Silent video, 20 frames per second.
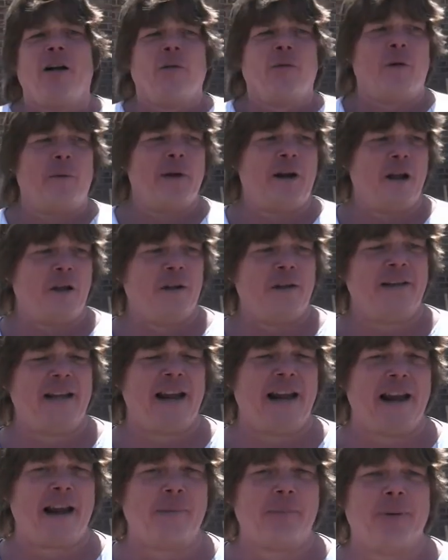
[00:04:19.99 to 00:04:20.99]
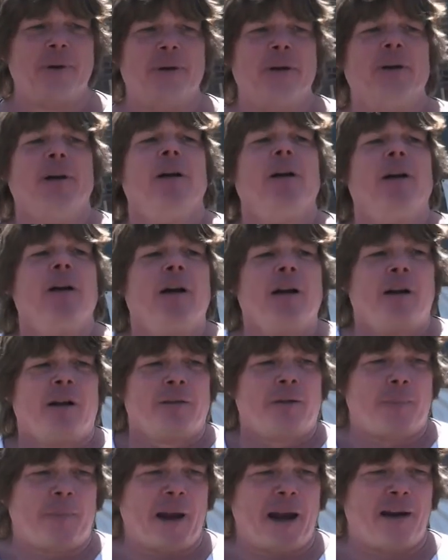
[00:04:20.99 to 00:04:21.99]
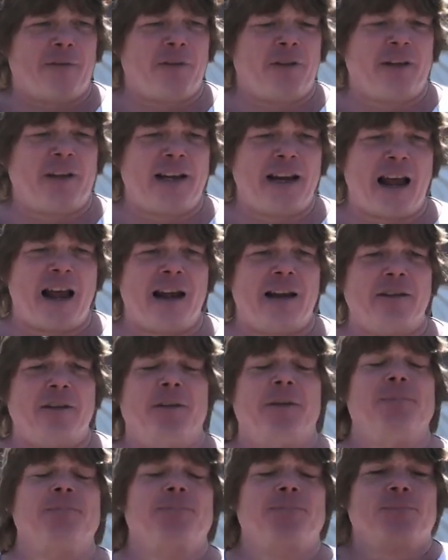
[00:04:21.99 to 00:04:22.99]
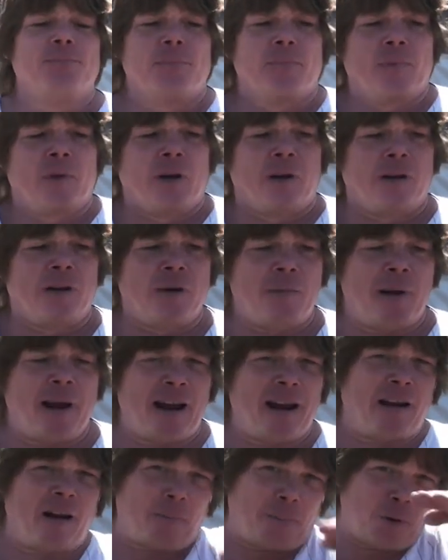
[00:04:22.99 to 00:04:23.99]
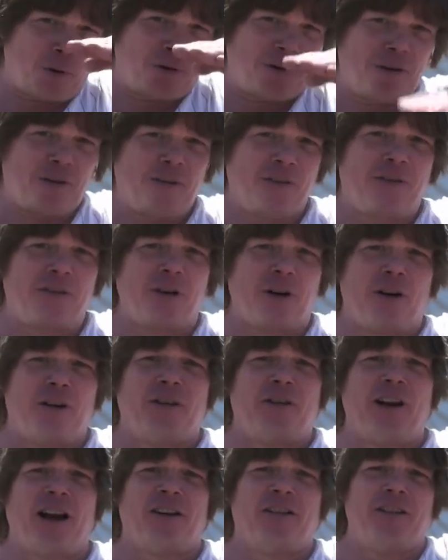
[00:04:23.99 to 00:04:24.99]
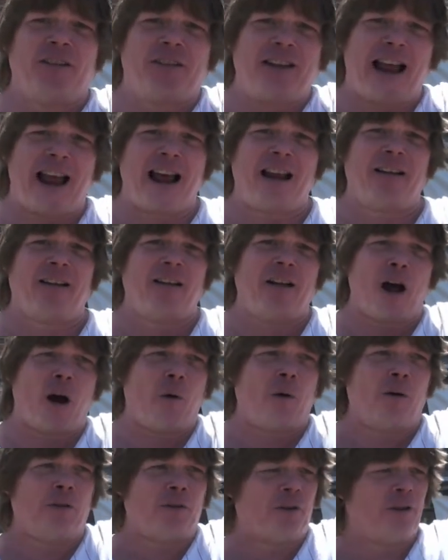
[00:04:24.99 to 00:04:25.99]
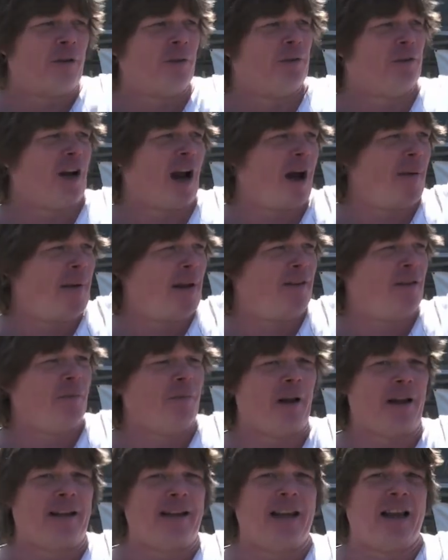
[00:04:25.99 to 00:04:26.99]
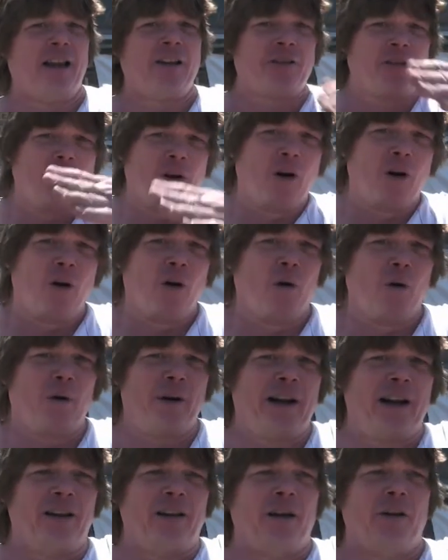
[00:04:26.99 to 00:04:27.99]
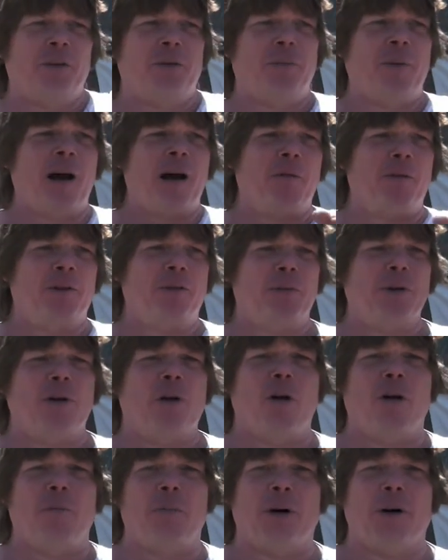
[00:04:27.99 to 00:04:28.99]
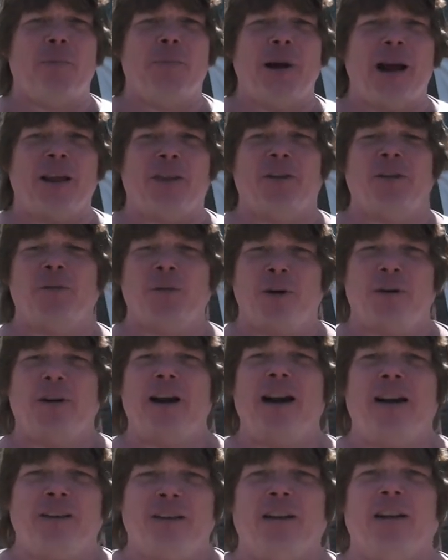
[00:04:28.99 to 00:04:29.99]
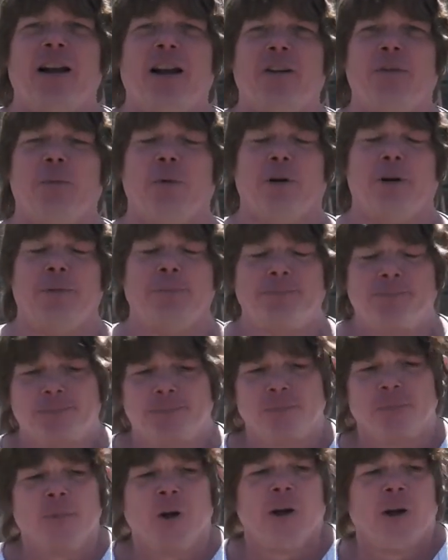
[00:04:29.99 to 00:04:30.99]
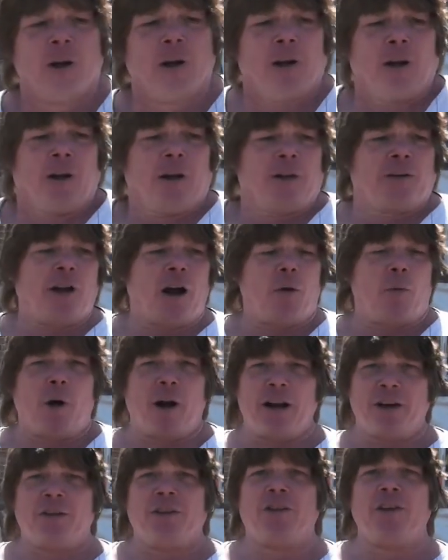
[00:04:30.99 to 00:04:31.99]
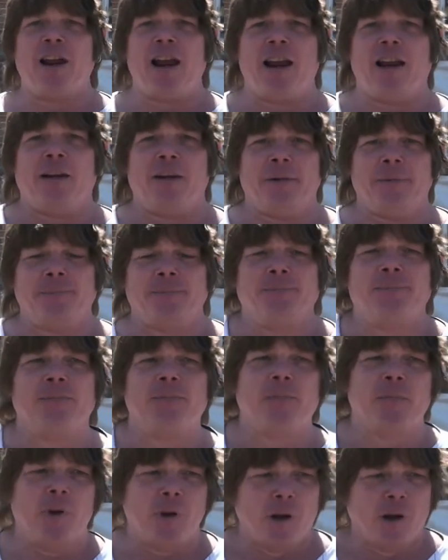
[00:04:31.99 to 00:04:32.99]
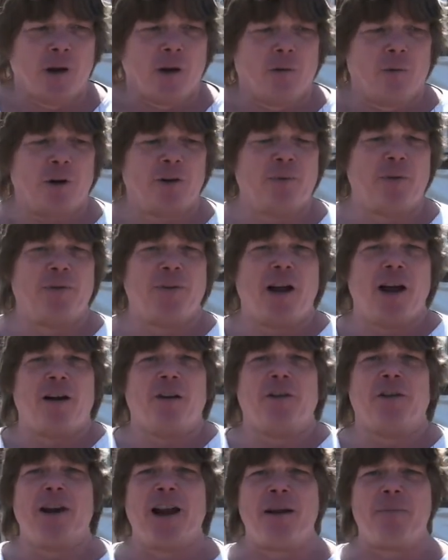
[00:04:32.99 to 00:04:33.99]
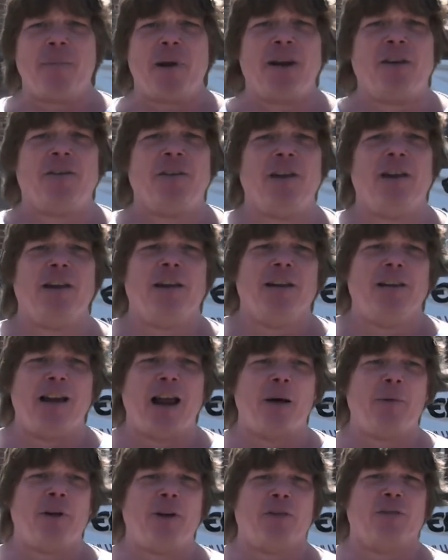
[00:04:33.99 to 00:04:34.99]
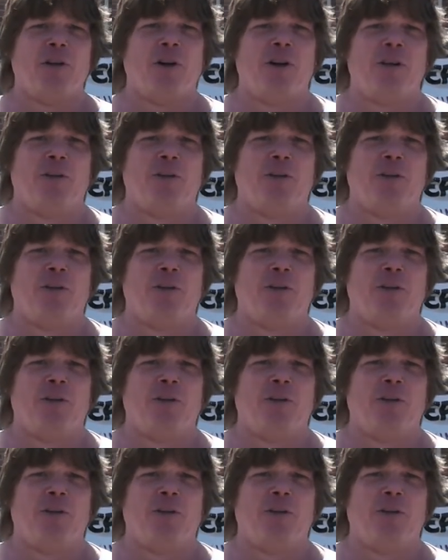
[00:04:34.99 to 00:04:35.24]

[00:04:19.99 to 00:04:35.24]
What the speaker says: when we go to tamp the pavers at the end, you may end up pushing certain sections down lower, so your job ends up like this, or you get a low spot, which we call bird bath, because when it rains, it collects water. So 1 inch of sand. Once we've got our sand base in, now we can start